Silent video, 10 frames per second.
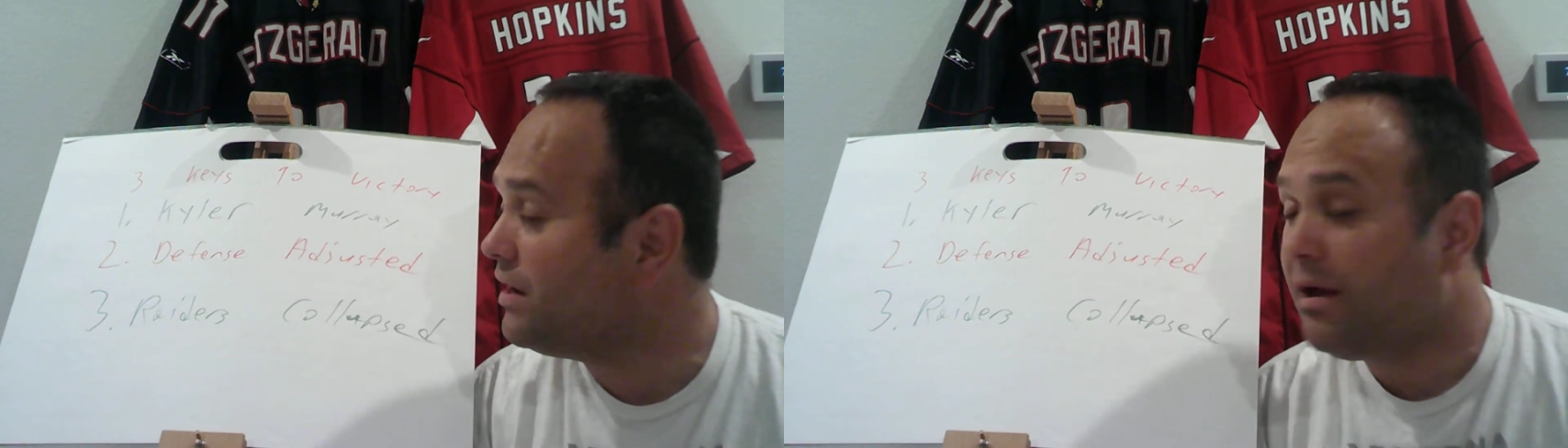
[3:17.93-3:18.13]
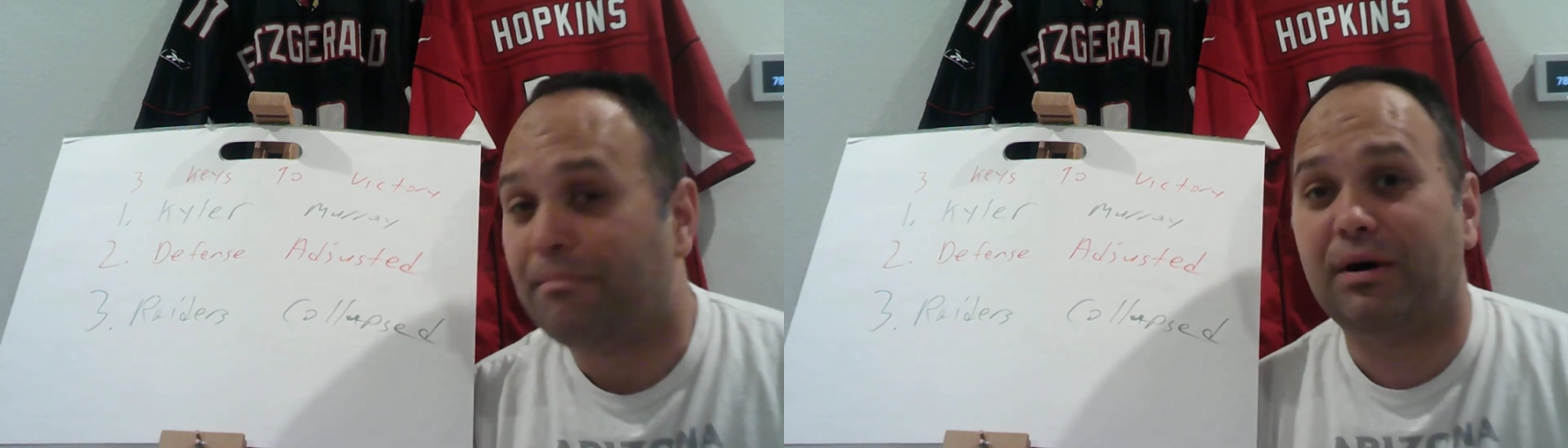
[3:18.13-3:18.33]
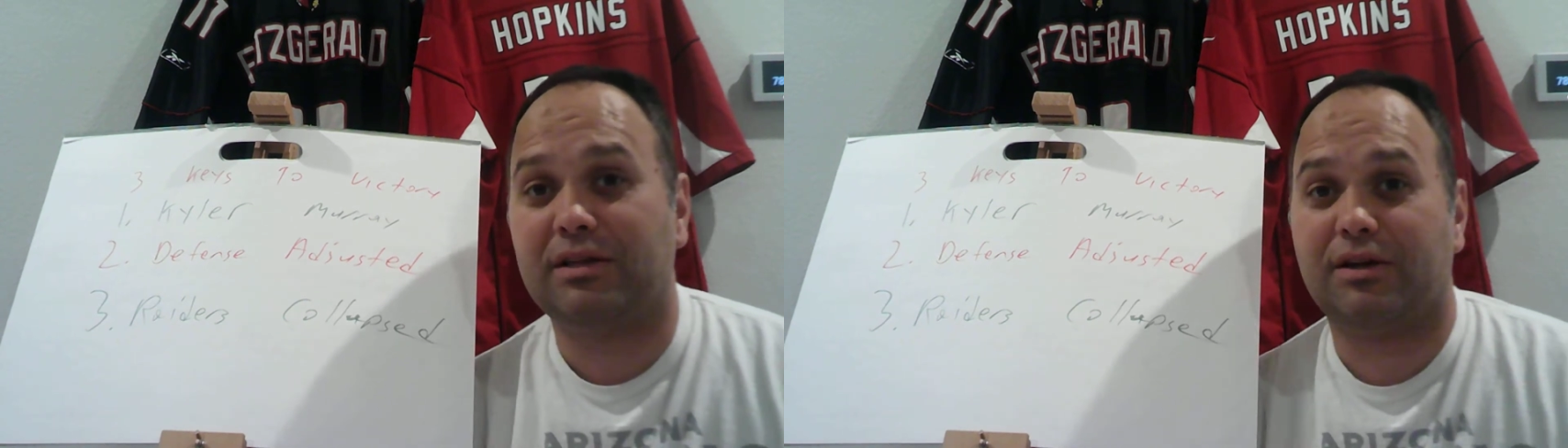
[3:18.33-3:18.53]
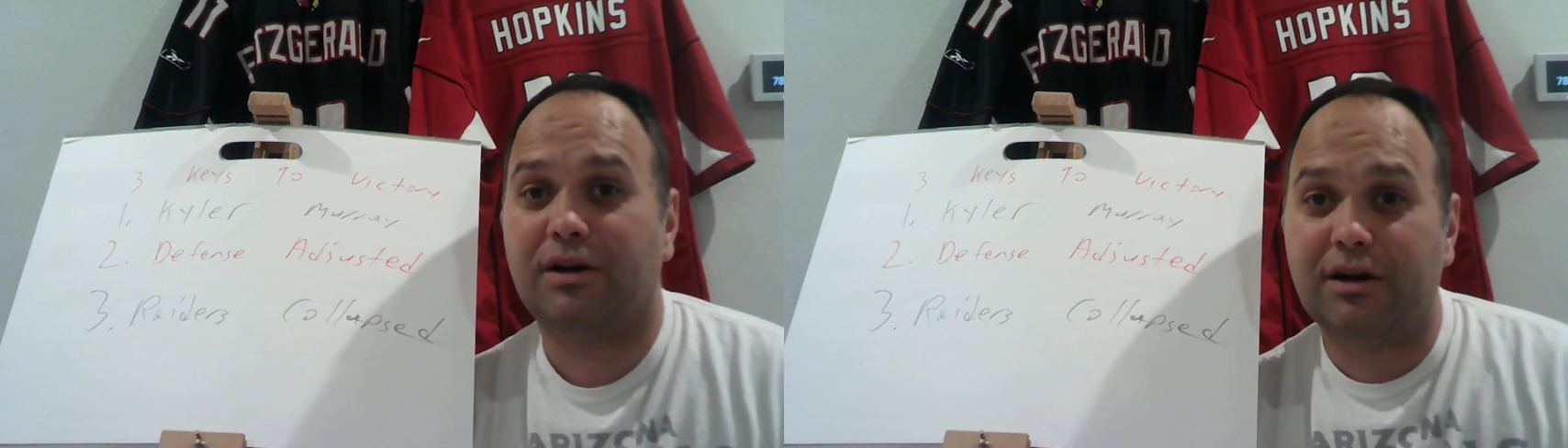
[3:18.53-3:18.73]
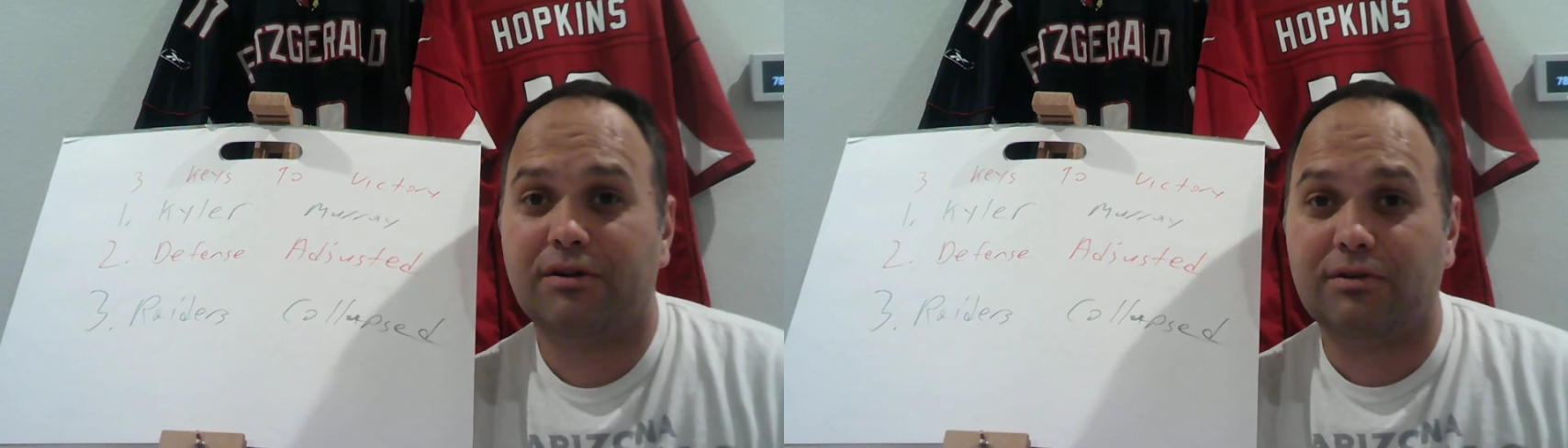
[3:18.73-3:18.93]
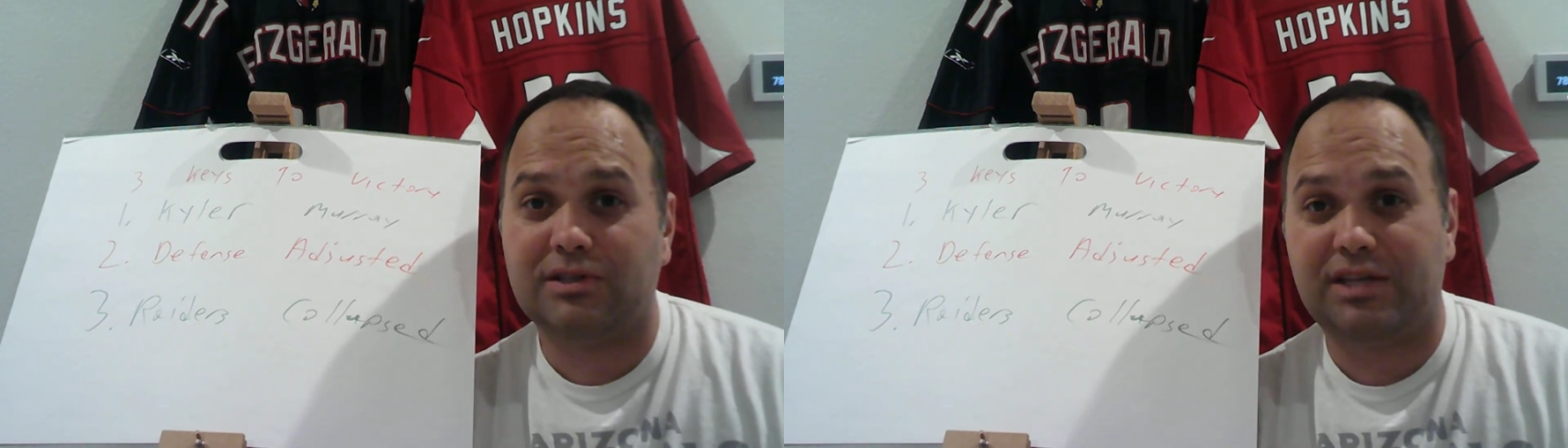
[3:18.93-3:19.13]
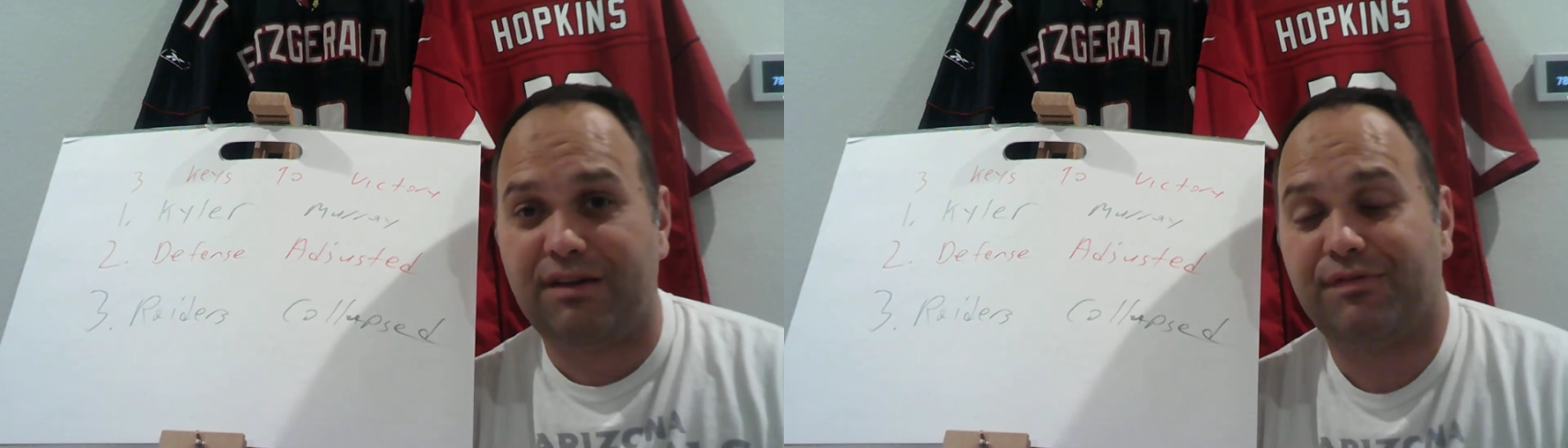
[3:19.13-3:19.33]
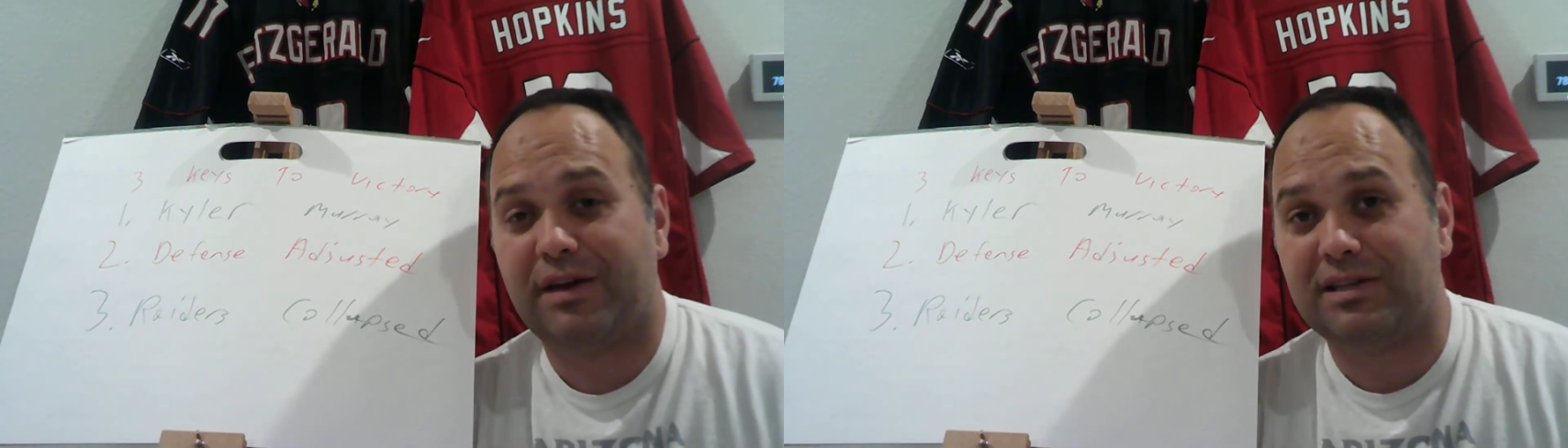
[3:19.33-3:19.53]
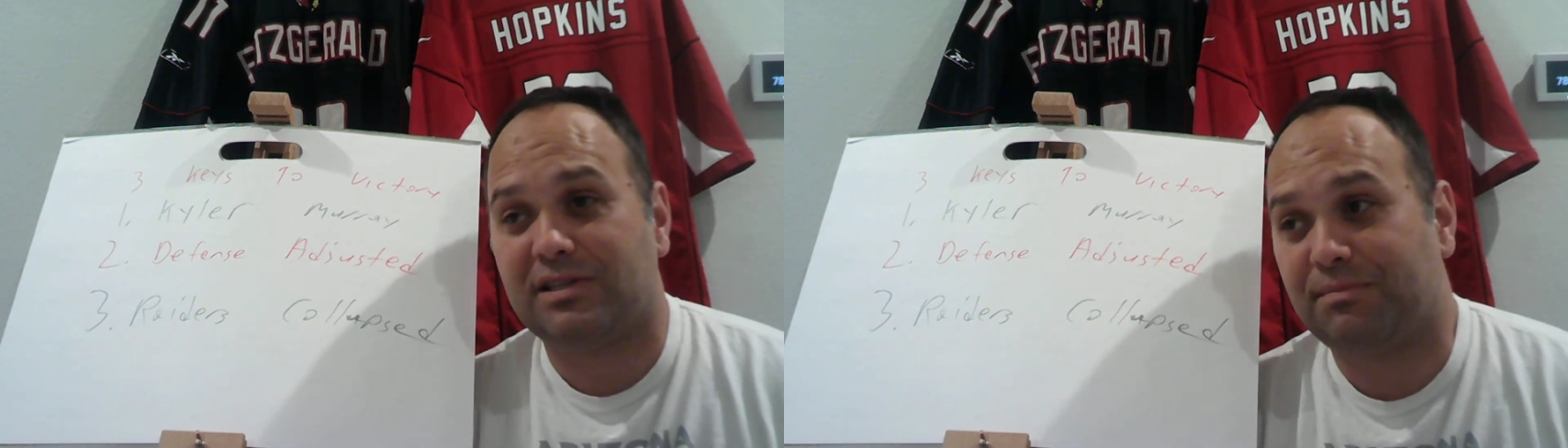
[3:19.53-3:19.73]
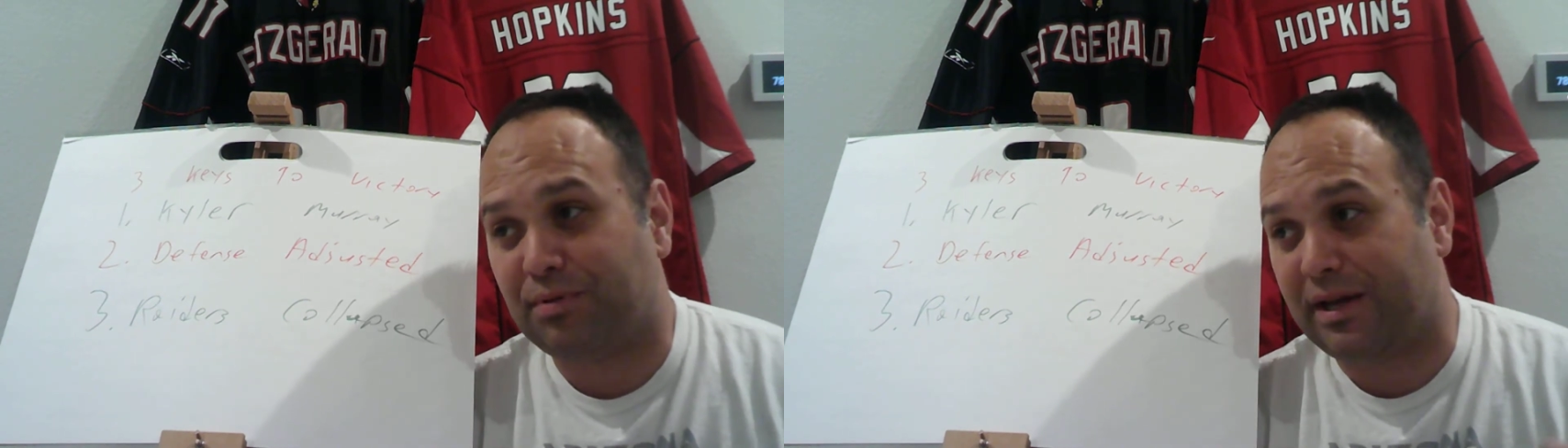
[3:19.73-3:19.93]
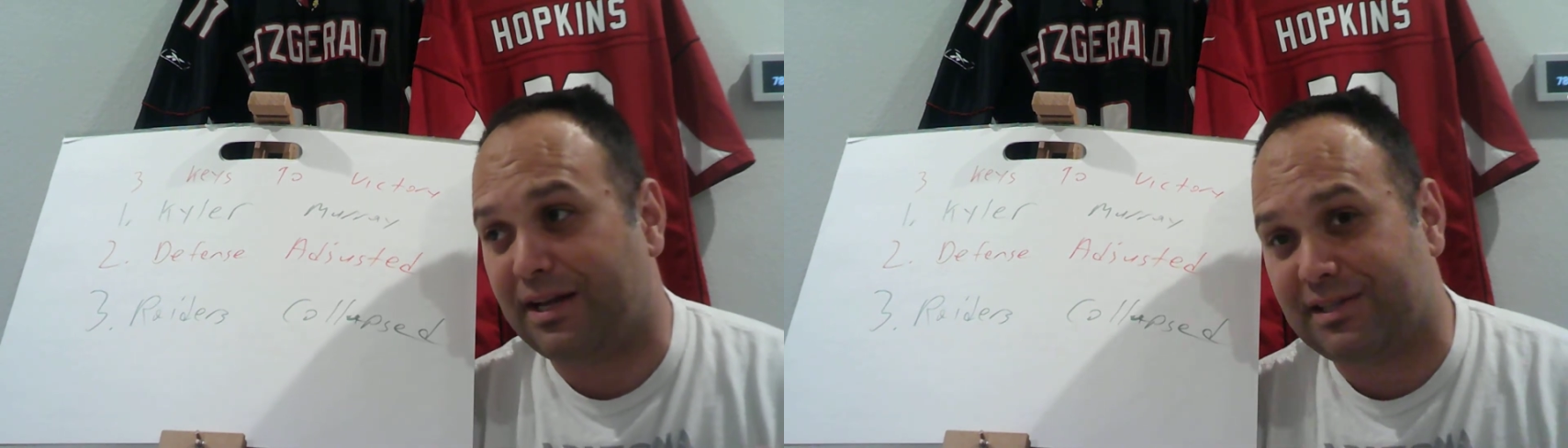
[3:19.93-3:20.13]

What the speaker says: But the Cardinals' defense played